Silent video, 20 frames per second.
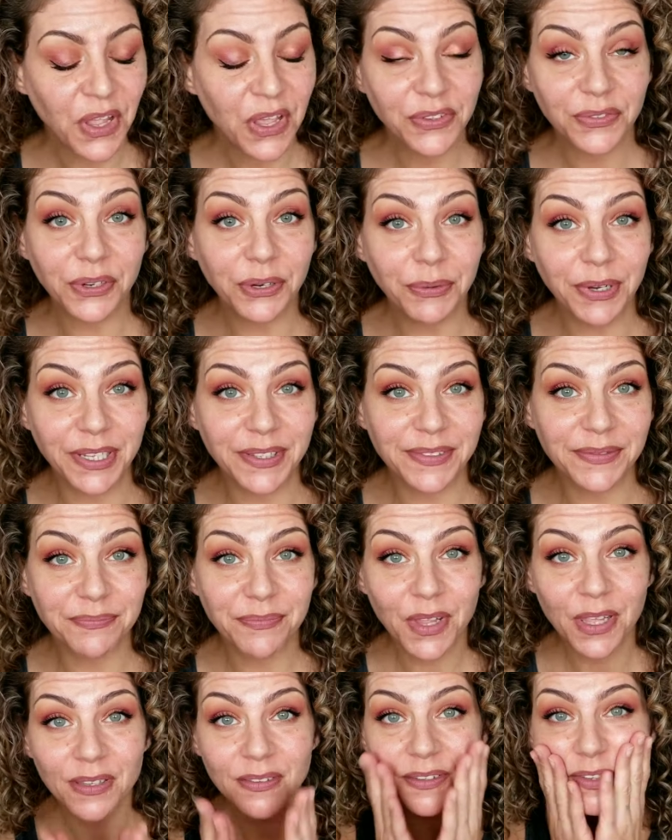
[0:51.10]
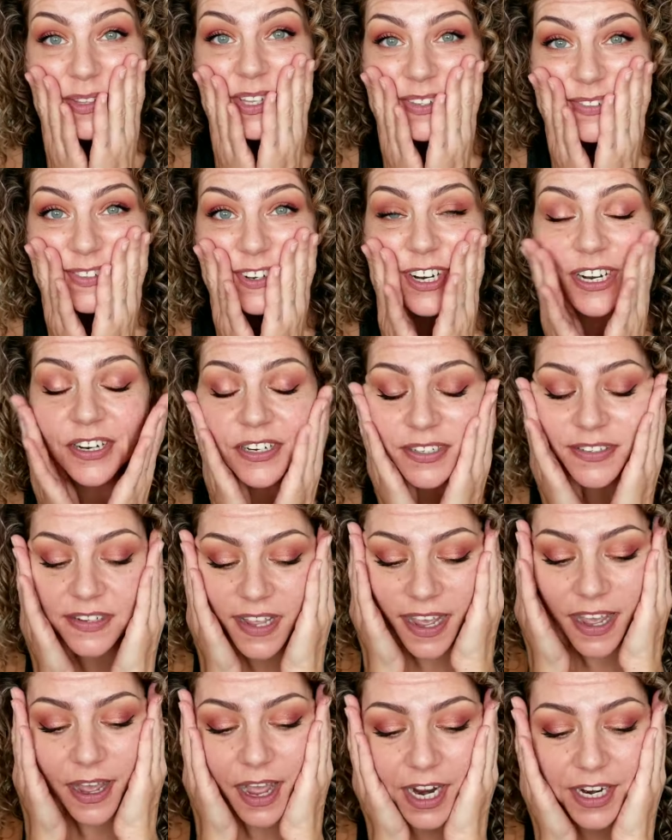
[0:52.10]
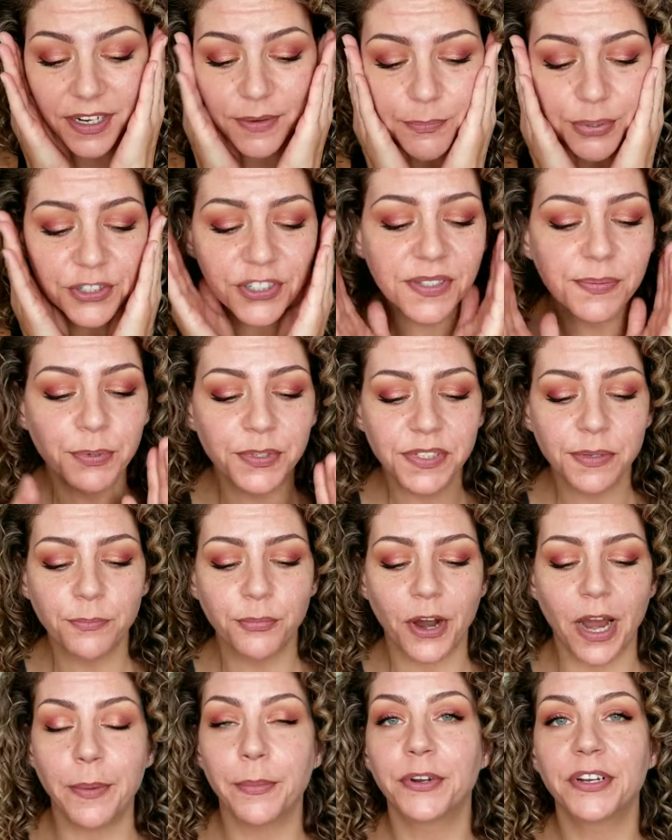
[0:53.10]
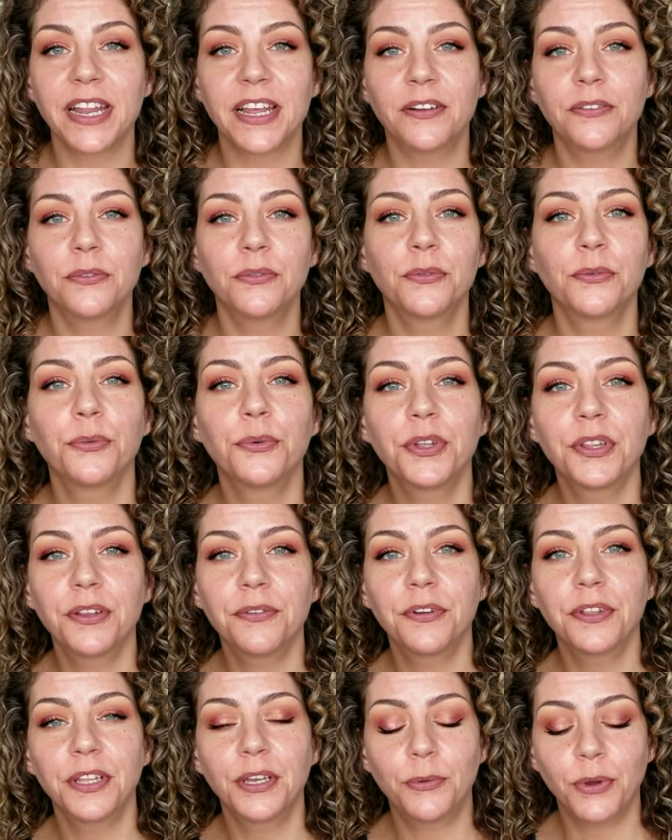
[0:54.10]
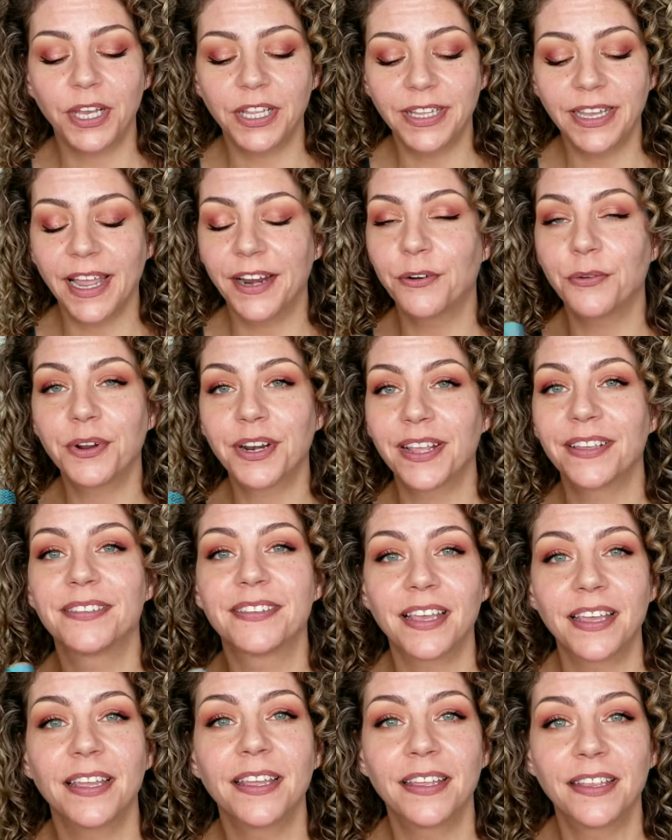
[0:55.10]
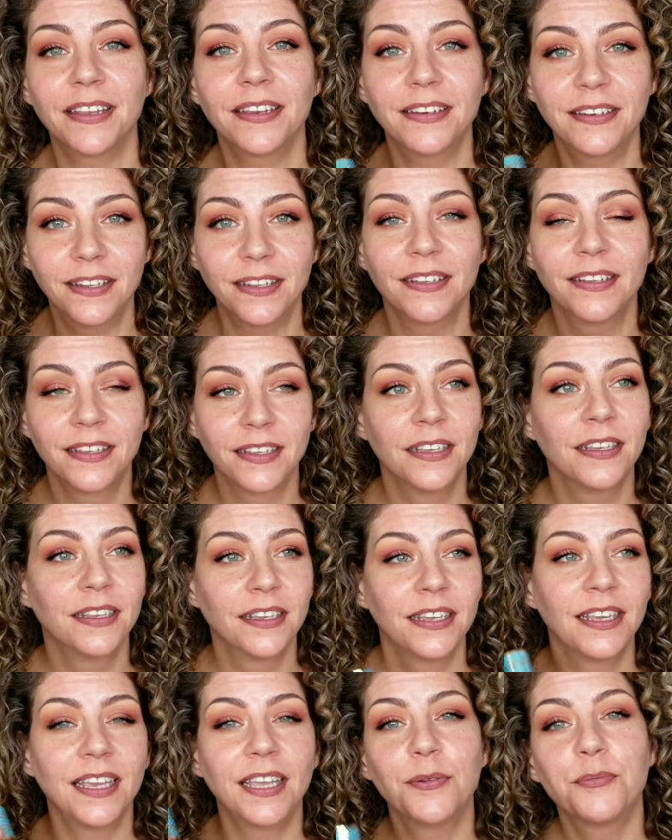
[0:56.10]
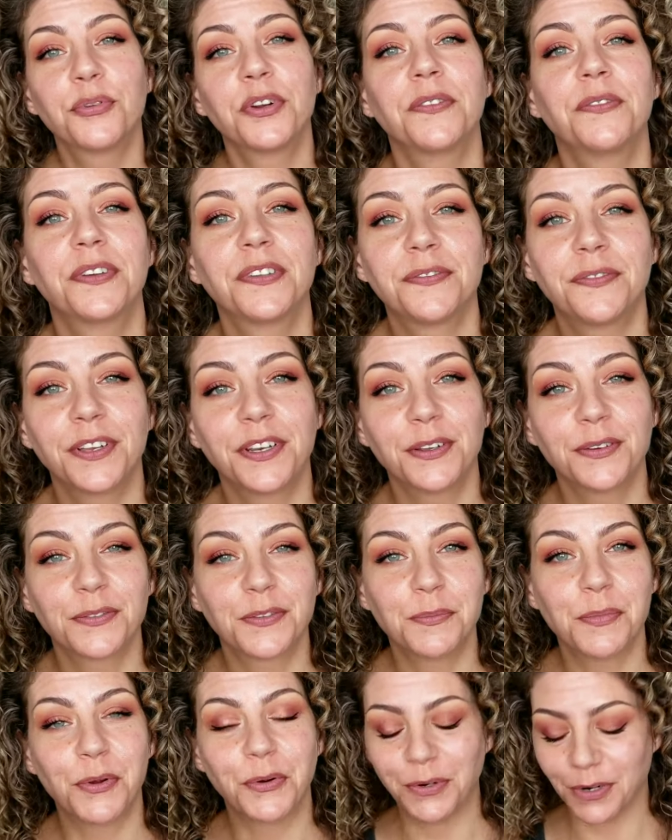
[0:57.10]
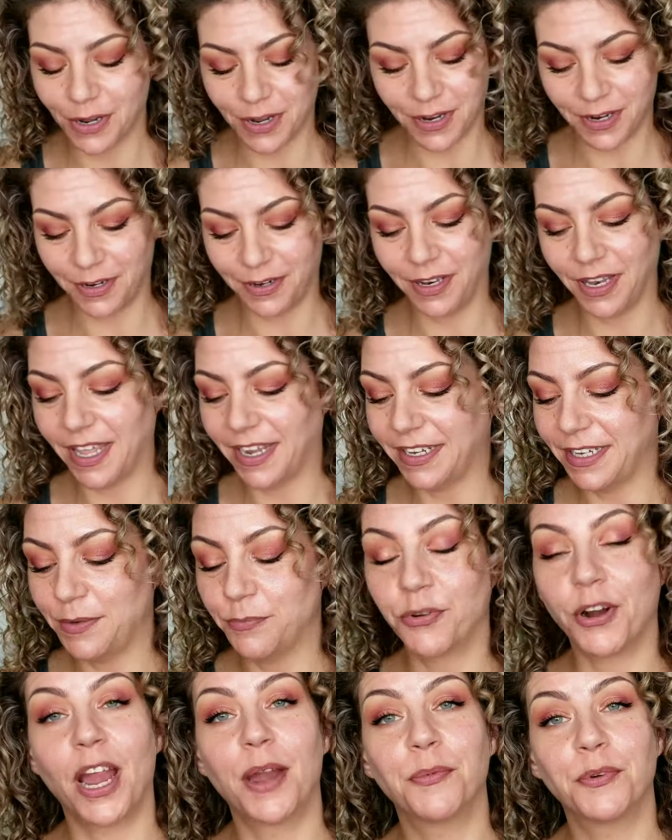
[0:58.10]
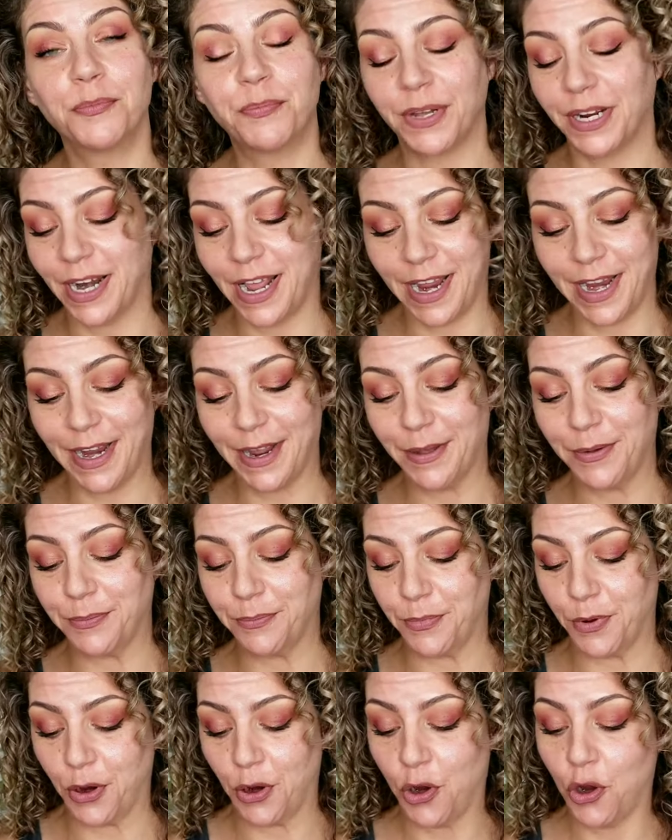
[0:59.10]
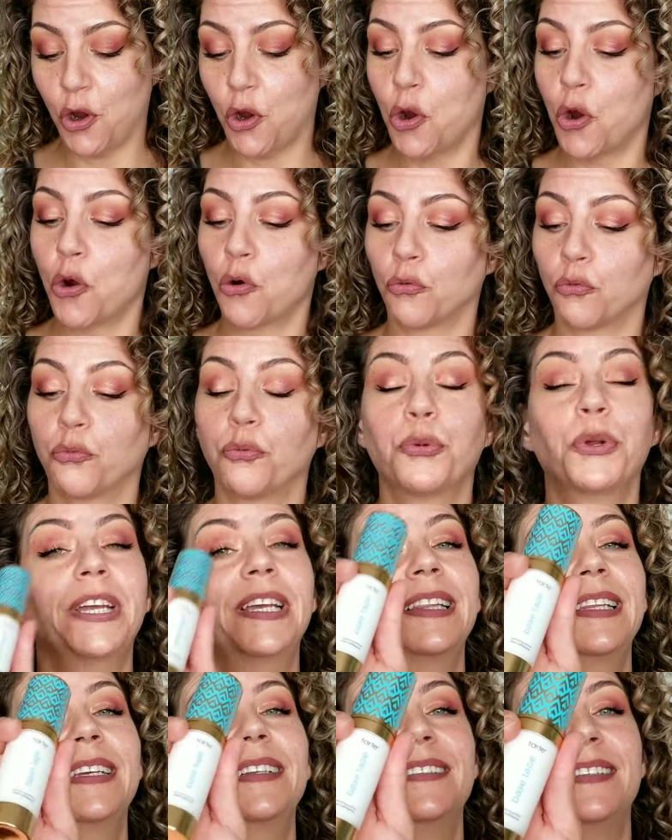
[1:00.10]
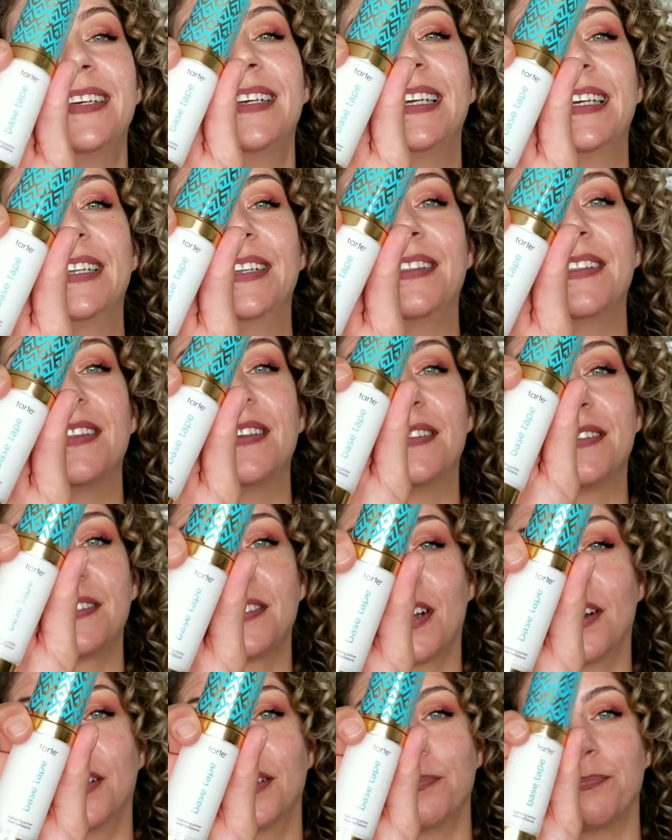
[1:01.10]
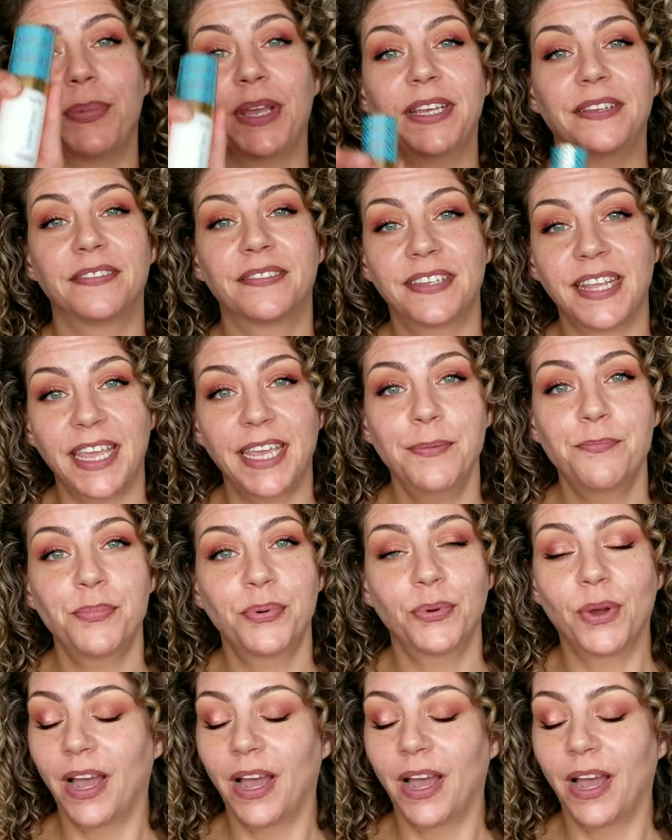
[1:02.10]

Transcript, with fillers: So anyways, so let's start, uh, I'm gonna put just put some primer down really, really quickly. I know what I said in previous videos about not liking primer, but I am really digging this Tarte base tape.